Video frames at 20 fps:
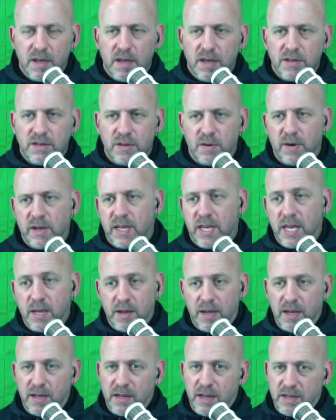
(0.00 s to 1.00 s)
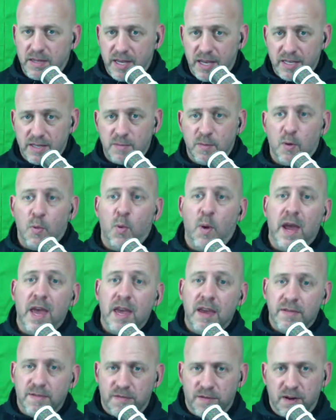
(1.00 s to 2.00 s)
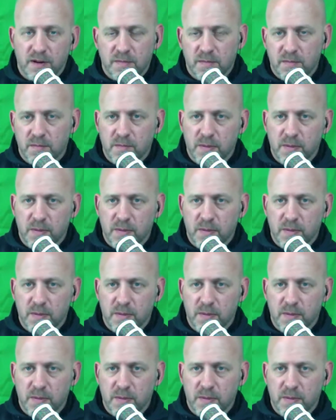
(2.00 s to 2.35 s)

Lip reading: So it takes them away from